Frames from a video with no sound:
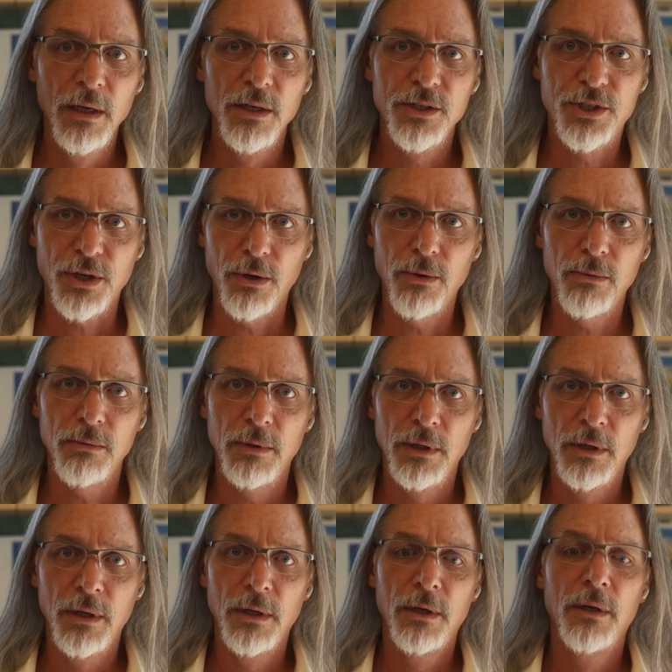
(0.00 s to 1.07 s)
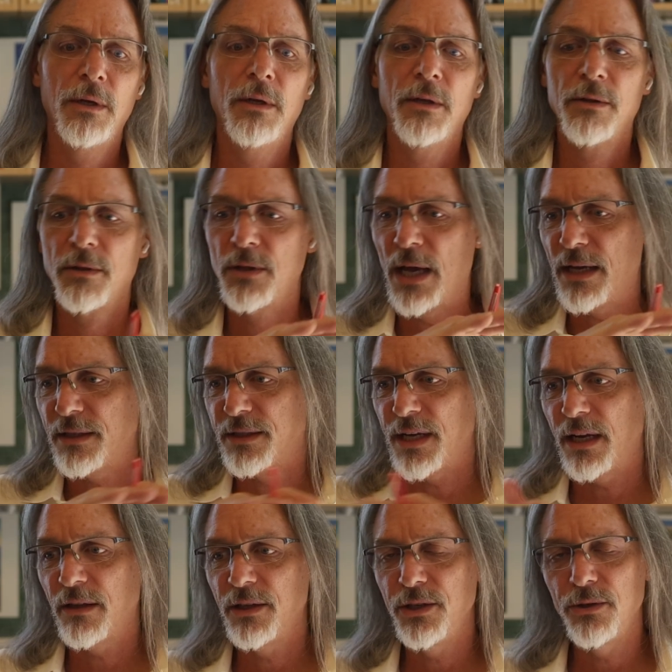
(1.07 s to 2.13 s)
So that
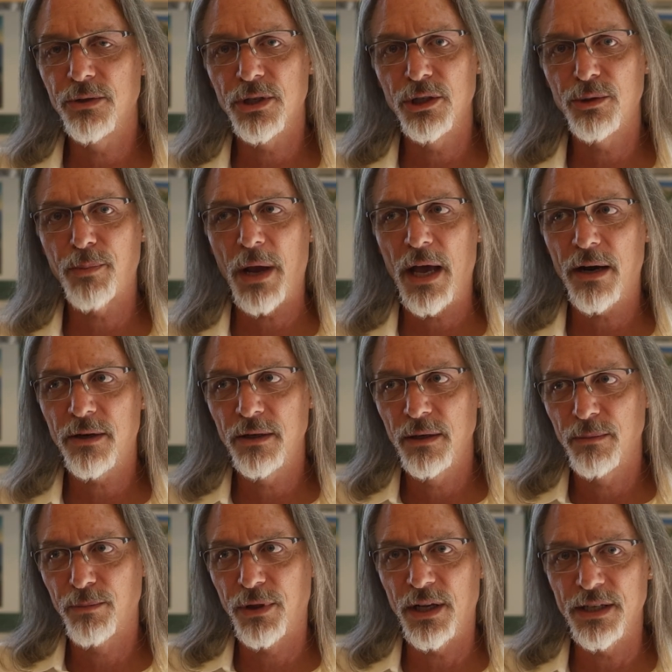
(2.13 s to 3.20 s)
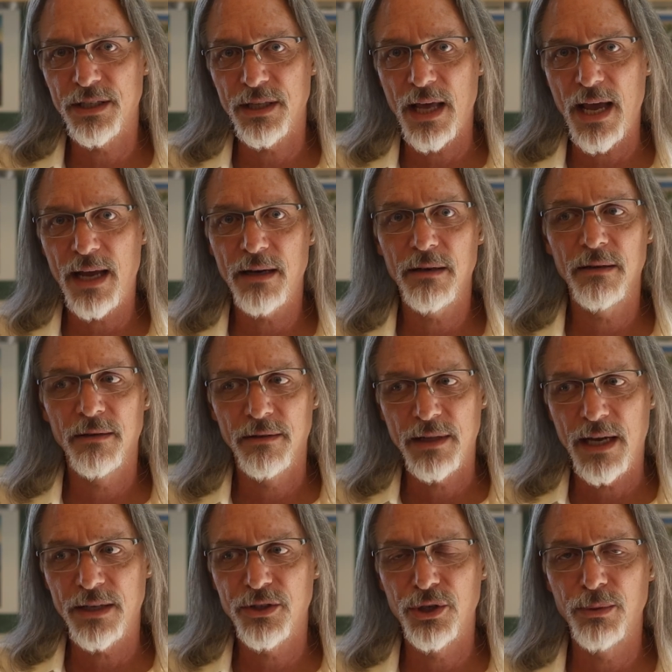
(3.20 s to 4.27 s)
daily usage pattern plus
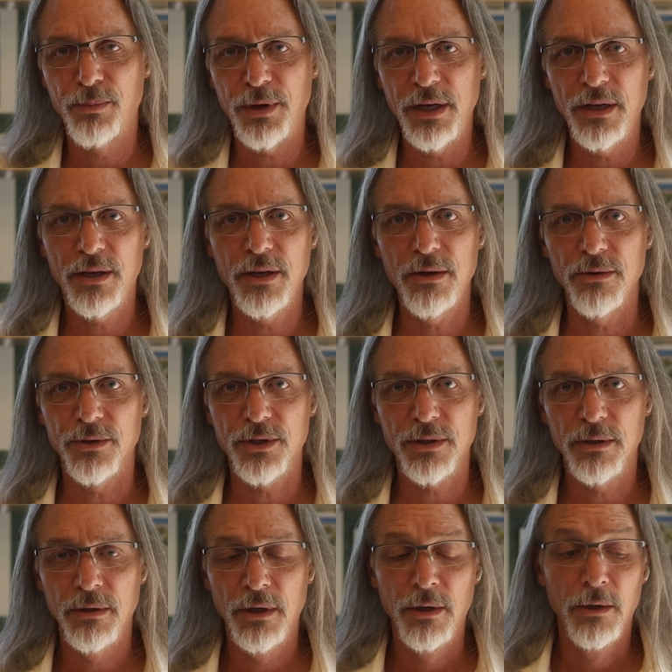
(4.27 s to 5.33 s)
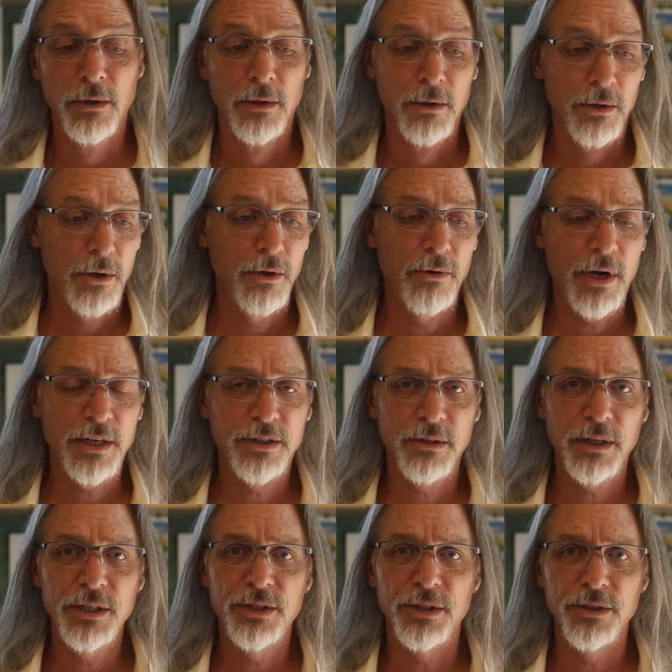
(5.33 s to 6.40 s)
that's your peak use.
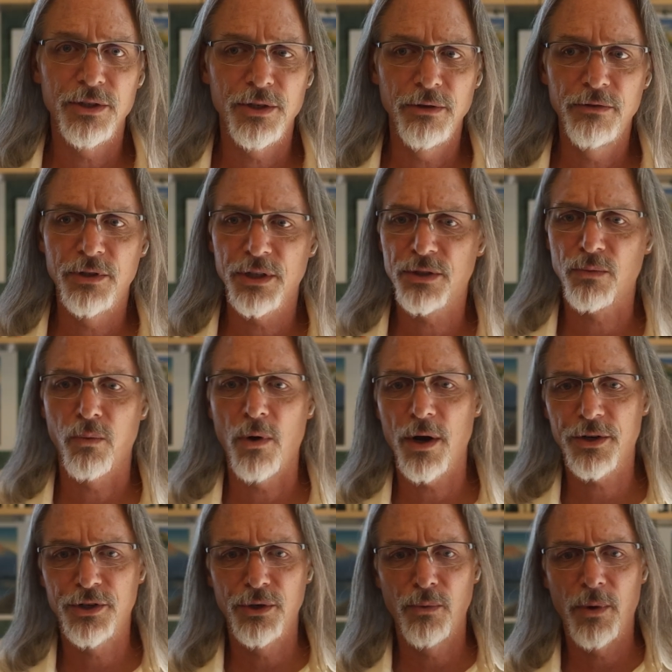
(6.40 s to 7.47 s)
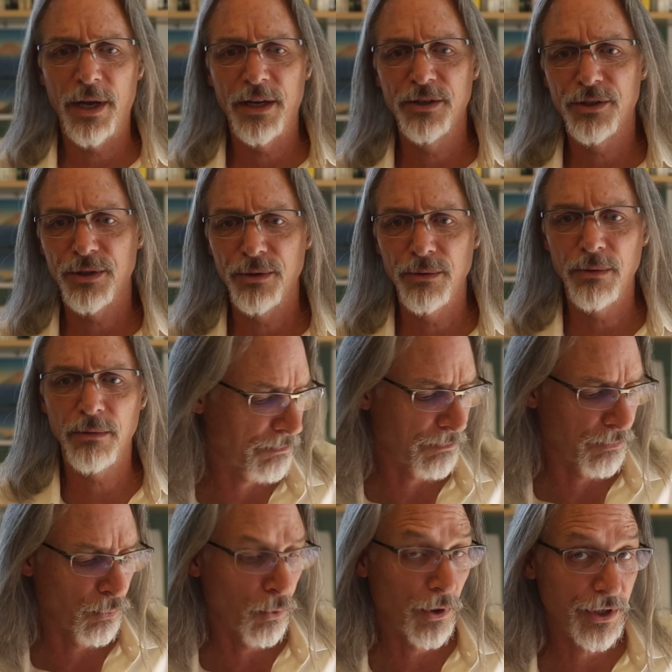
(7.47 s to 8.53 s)
Congratulations, you just walked your way into
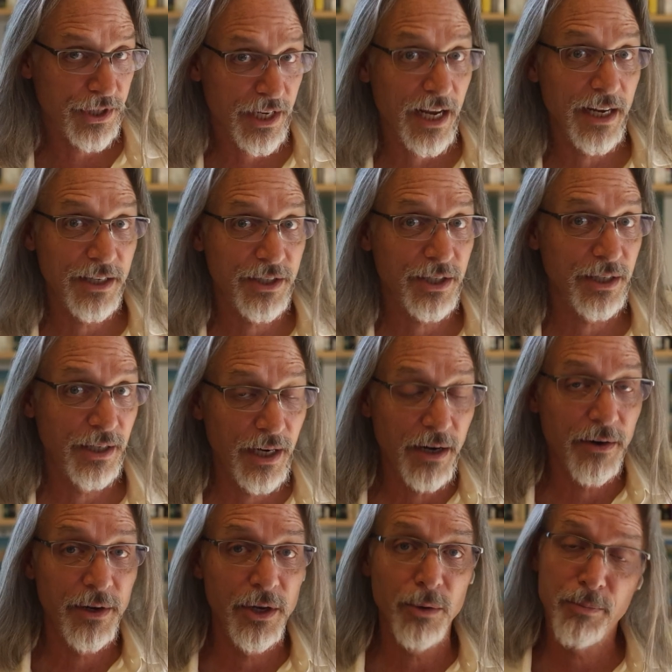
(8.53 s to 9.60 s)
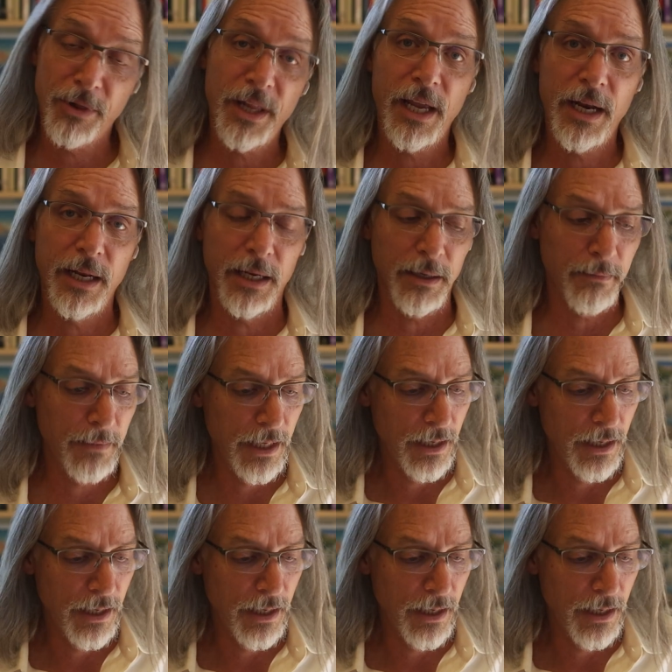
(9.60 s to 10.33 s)
worst case scenario planning.